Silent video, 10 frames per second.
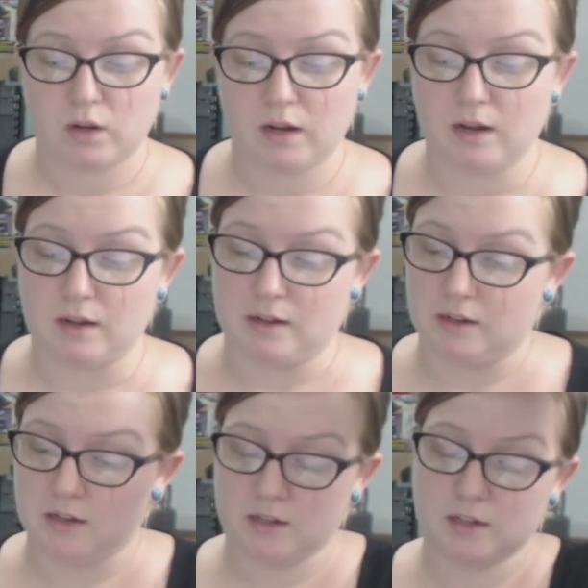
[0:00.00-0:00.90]
Uh,
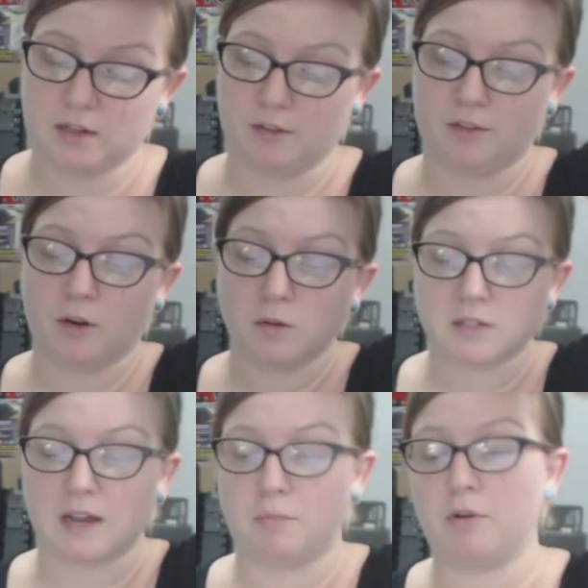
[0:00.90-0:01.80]

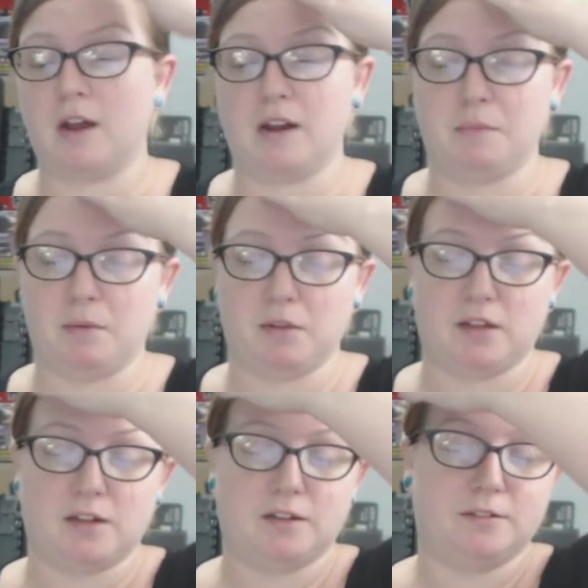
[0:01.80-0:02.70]
those I put on maybe
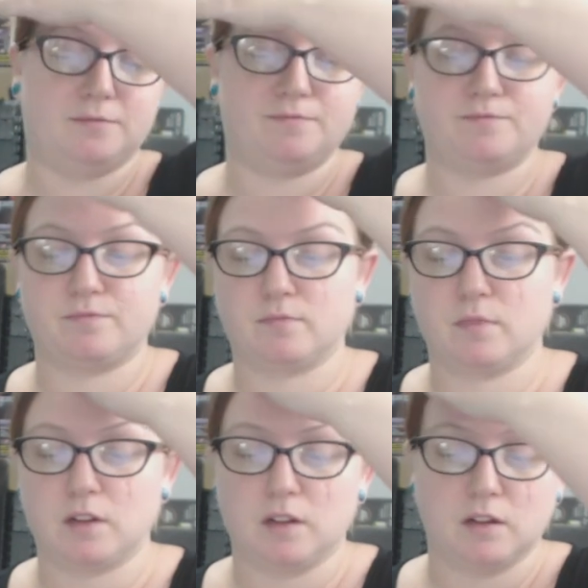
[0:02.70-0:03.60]
like a,
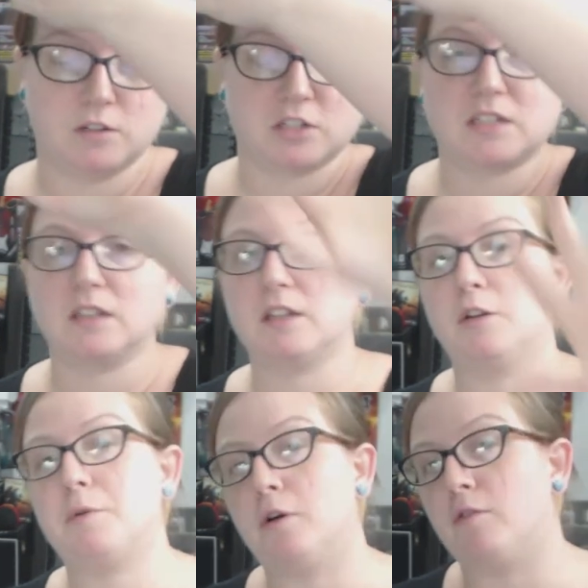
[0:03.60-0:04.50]
just a
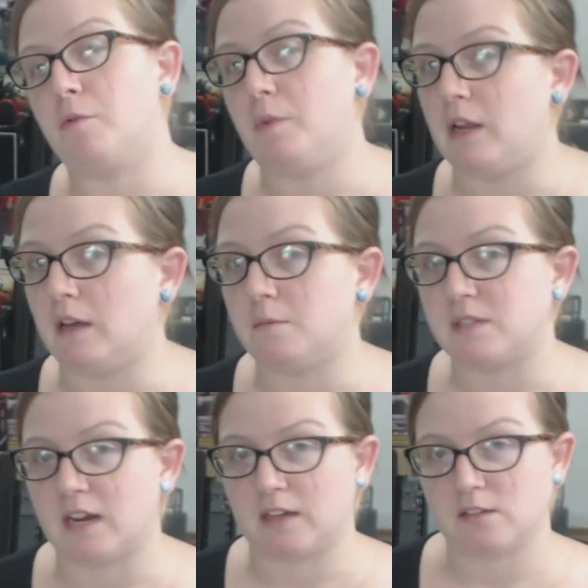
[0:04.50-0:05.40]
little bit over medium
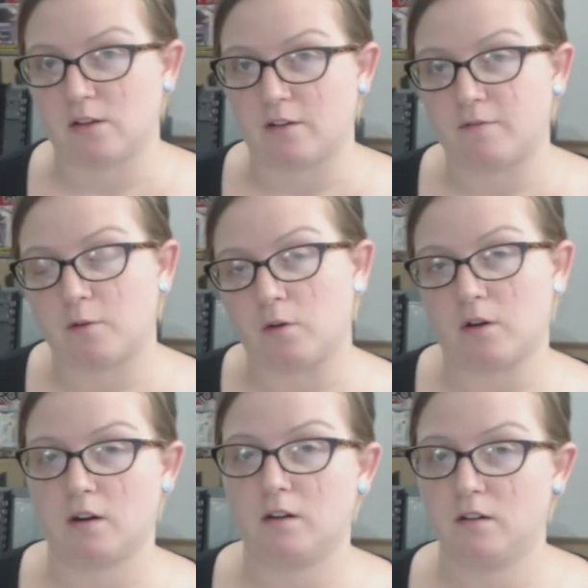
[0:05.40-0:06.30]
setting, so like a
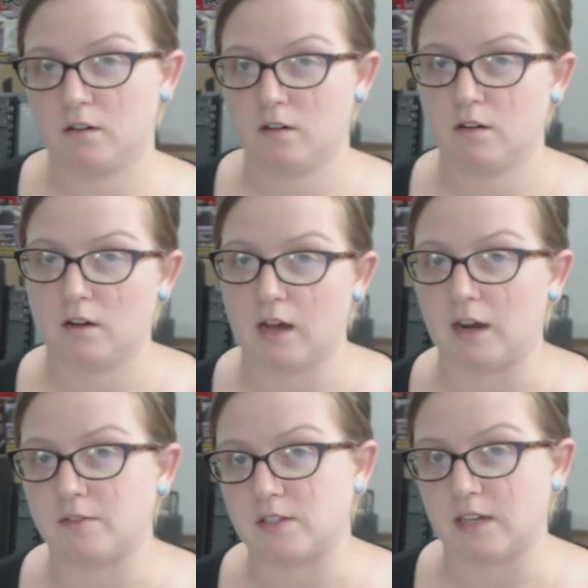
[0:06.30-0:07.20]
4
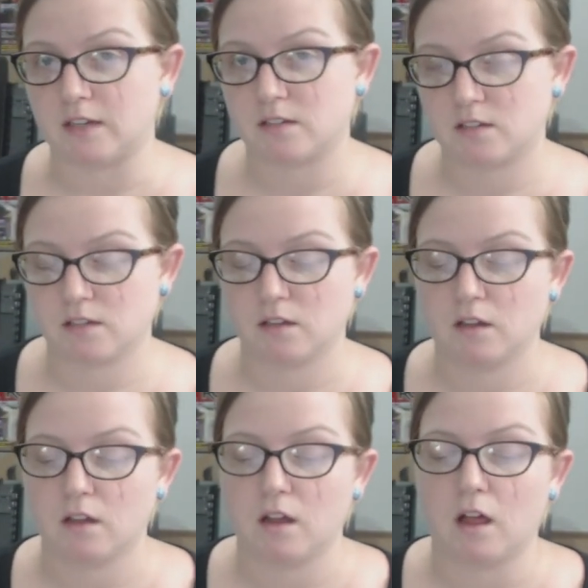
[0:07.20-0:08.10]
out of 6.
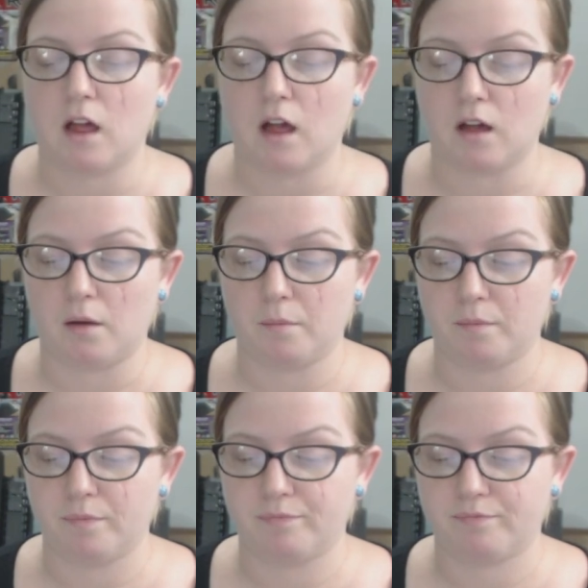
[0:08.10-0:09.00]

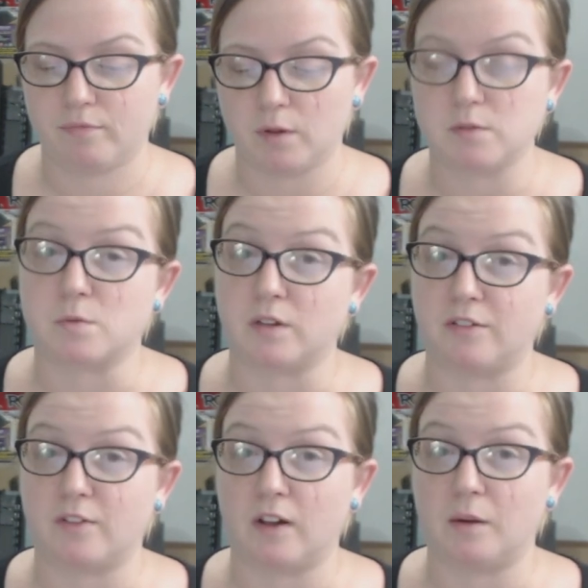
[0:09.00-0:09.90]
Um, it was really
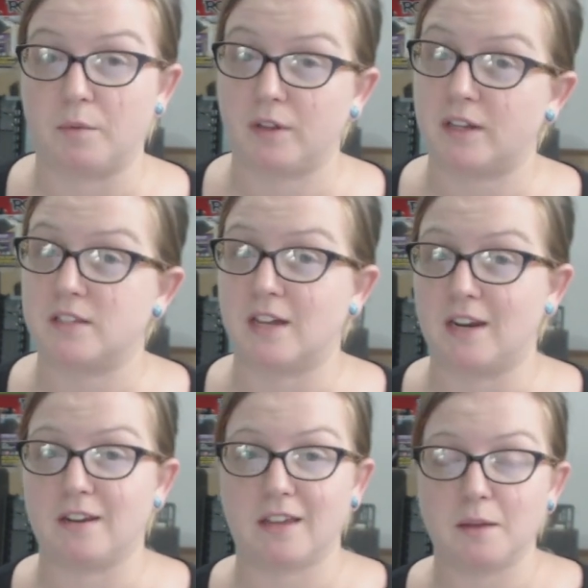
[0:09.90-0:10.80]
fun. I'm really
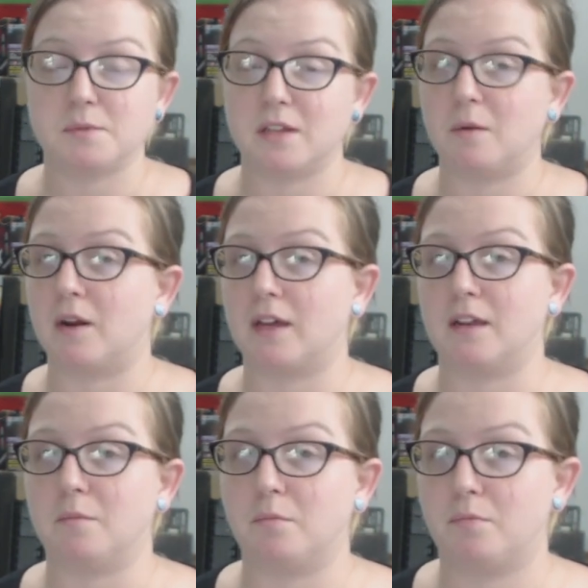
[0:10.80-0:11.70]
excited to keep seeing what I
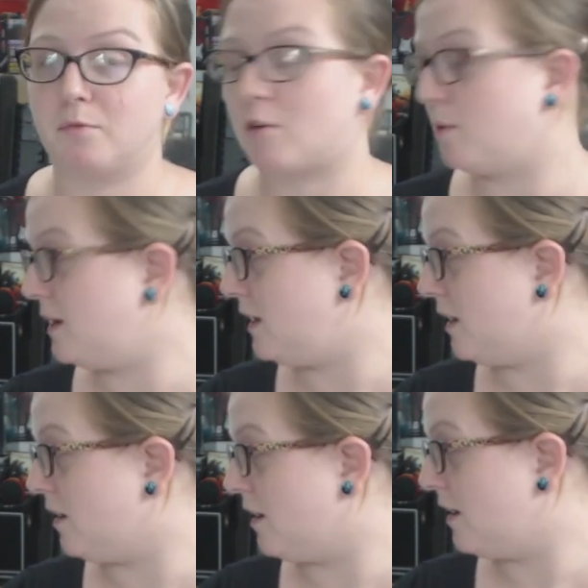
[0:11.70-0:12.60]
can throw in
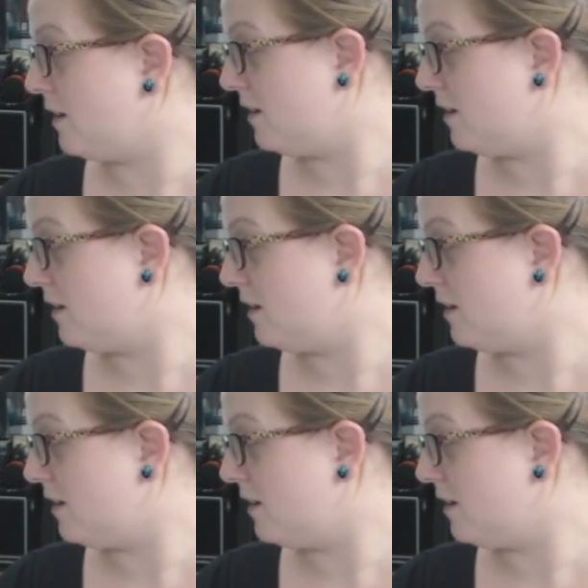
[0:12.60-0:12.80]
here and